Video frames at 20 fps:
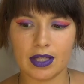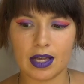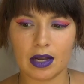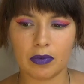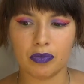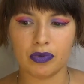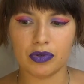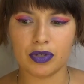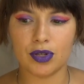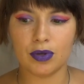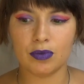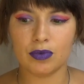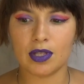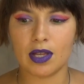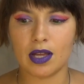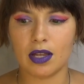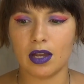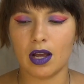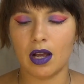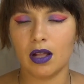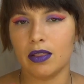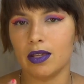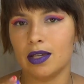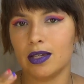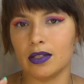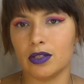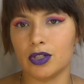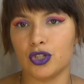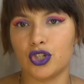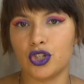that presumes that all the
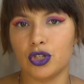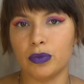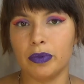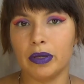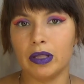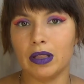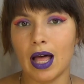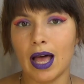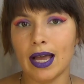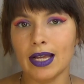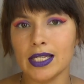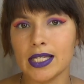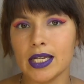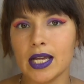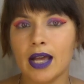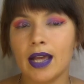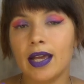colors should be light.